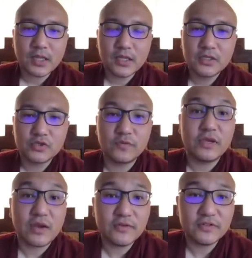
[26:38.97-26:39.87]
so we
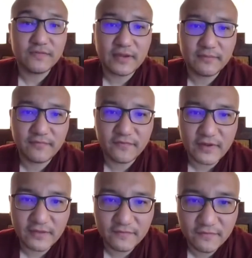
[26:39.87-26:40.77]
covered the
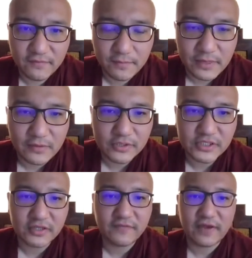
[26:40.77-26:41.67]
five powers and
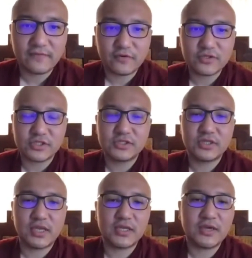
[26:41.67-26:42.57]
the five forces,
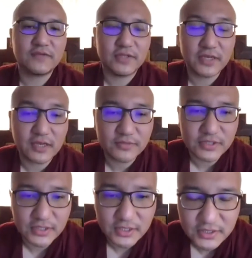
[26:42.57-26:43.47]
and after that comes
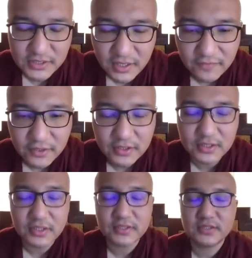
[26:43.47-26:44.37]
the seven
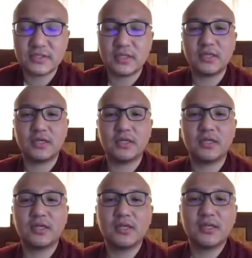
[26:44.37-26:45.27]

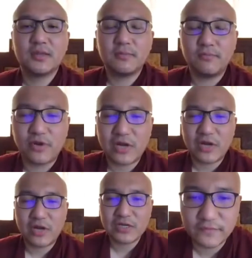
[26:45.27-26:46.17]

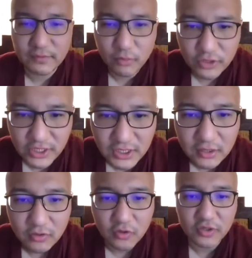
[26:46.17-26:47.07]
branches of the Bodhi,
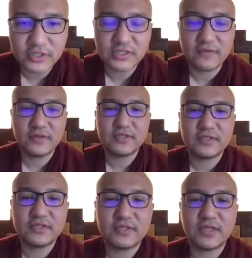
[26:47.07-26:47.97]
or the seven
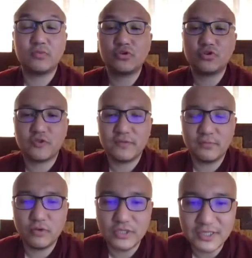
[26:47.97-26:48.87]
secondary virtues of the
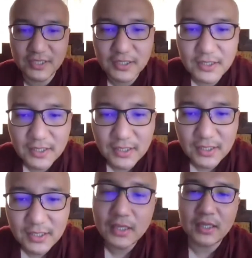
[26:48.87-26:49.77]
Bodhi.
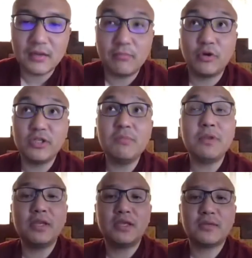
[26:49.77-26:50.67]
Bodhi
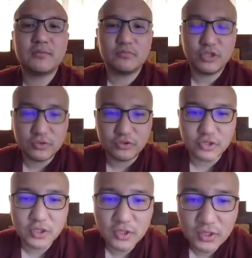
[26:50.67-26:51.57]
meaning Buddhahood
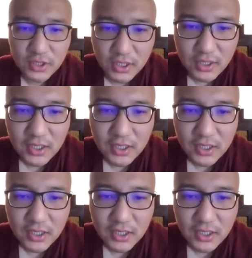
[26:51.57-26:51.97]
here.